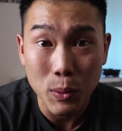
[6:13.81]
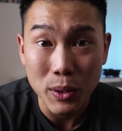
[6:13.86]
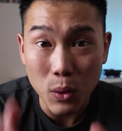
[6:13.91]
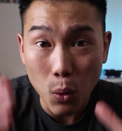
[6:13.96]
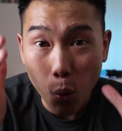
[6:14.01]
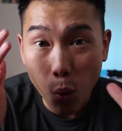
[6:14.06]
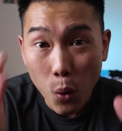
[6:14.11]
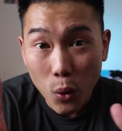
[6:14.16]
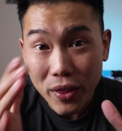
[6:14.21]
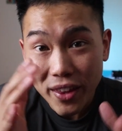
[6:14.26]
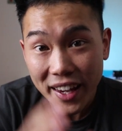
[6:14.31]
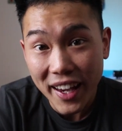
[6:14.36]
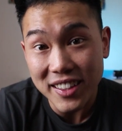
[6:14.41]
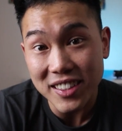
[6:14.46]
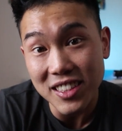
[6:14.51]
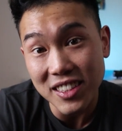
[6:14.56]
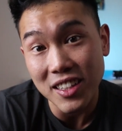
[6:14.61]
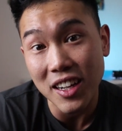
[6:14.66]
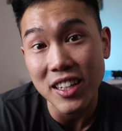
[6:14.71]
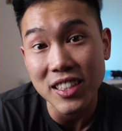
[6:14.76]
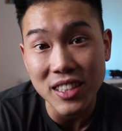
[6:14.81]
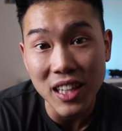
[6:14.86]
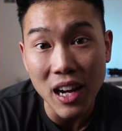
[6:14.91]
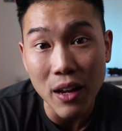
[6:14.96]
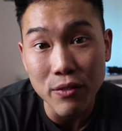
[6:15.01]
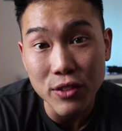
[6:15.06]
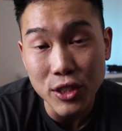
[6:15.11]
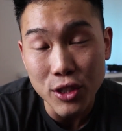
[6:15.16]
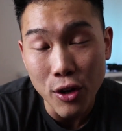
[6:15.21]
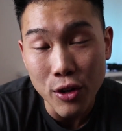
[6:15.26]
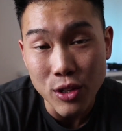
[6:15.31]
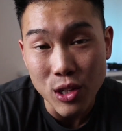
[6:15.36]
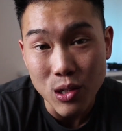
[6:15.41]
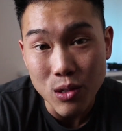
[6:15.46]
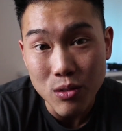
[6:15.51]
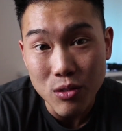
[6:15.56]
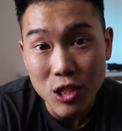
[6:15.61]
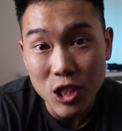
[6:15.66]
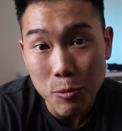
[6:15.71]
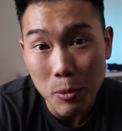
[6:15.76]
So with all the exercises that I've shown
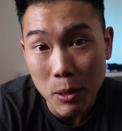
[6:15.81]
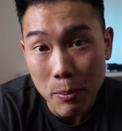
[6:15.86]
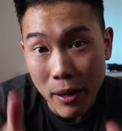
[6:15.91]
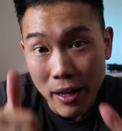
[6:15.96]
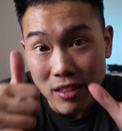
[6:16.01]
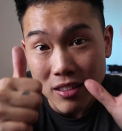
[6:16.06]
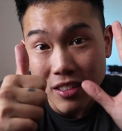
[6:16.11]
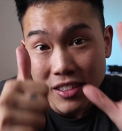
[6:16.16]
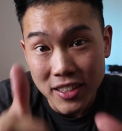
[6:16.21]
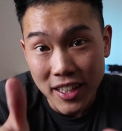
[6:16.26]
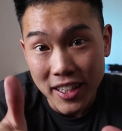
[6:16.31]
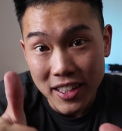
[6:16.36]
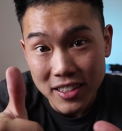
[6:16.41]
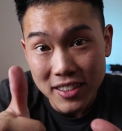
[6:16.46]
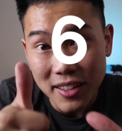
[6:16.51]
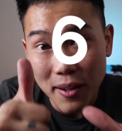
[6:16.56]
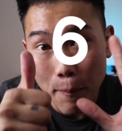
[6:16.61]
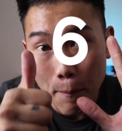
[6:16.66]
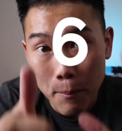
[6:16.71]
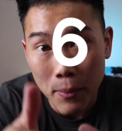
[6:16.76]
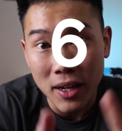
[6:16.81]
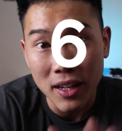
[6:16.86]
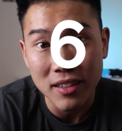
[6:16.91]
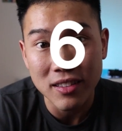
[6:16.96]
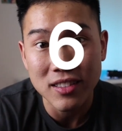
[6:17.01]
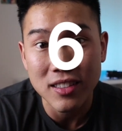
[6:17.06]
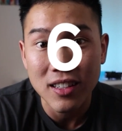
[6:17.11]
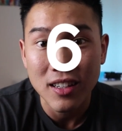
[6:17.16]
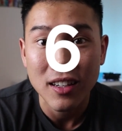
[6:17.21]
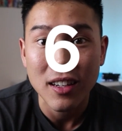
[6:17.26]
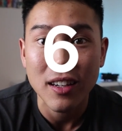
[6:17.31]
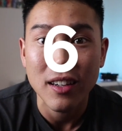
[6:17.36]
you, you spend about 6 minutes.